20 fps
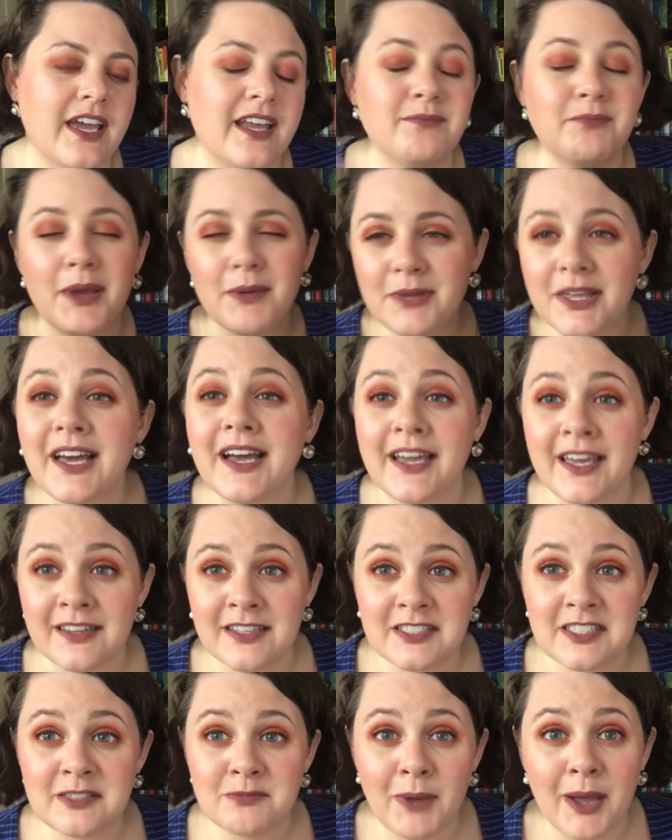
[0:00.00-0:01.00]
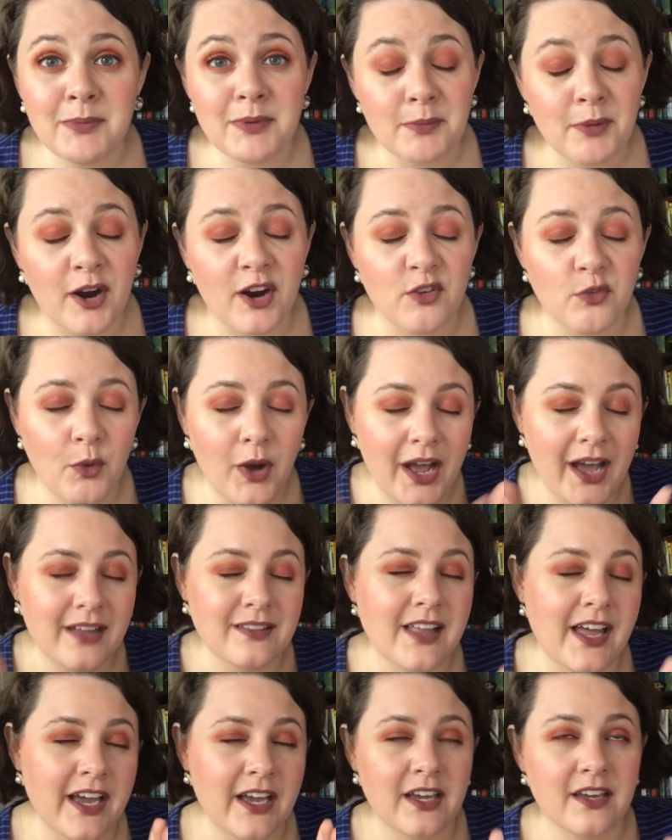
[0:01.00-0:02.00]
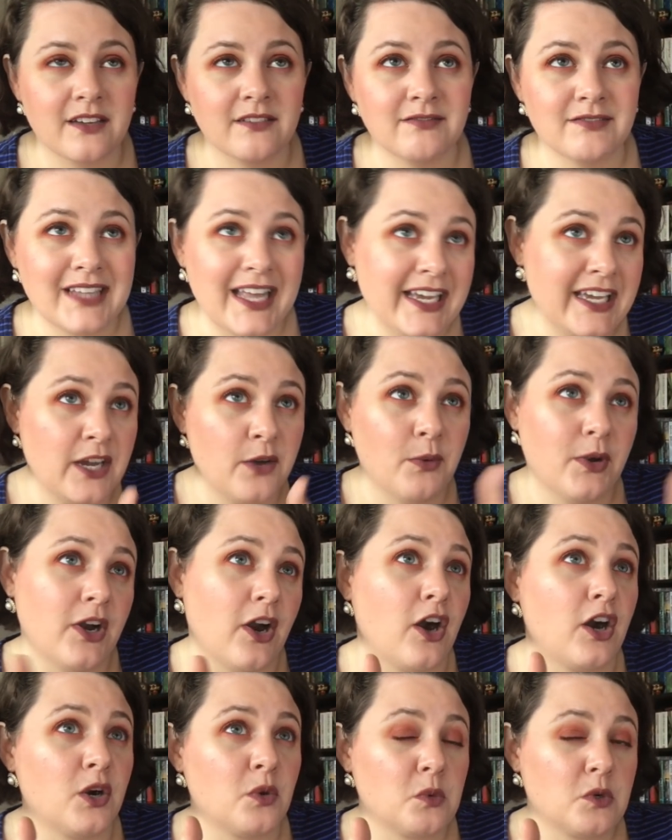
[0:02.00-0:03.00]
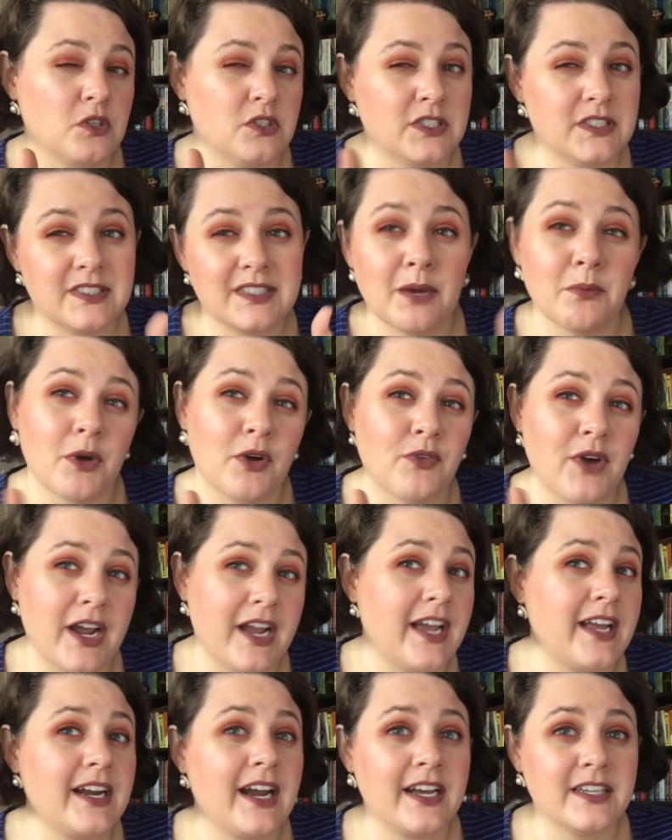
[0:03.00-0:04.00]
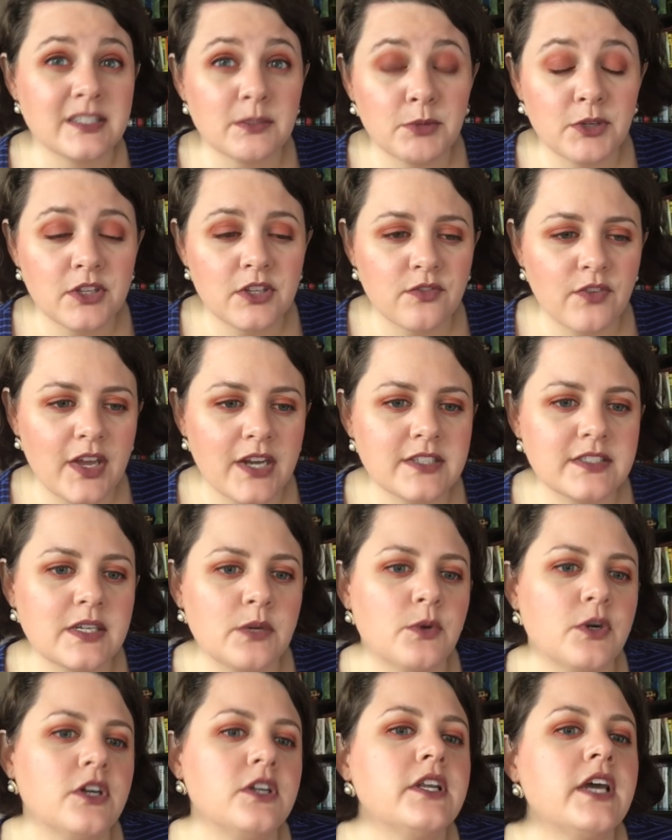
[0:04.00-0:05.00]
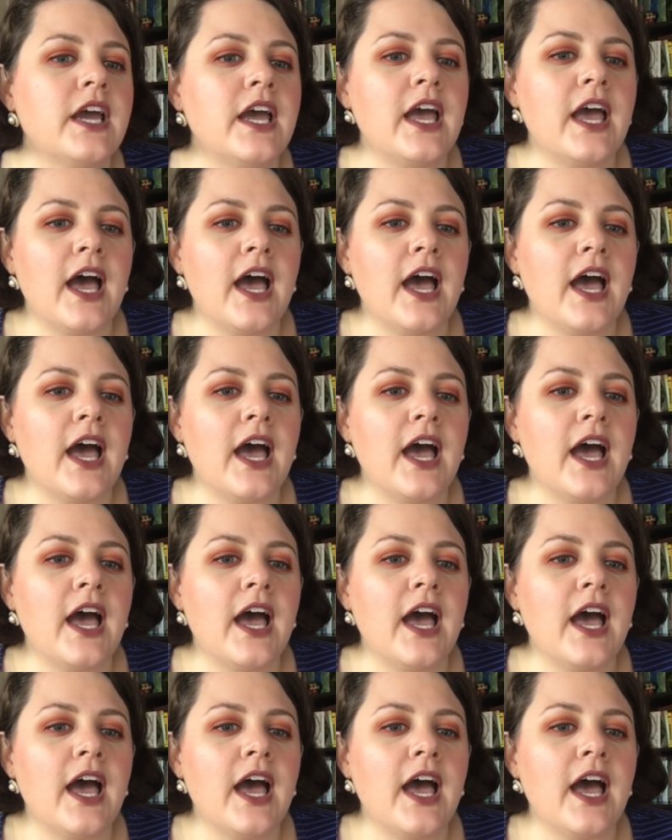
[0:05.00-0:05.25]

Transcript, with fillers: and maybe again, this might be part of why I like, like it when our world is somewhat recognizable in the fantasy world.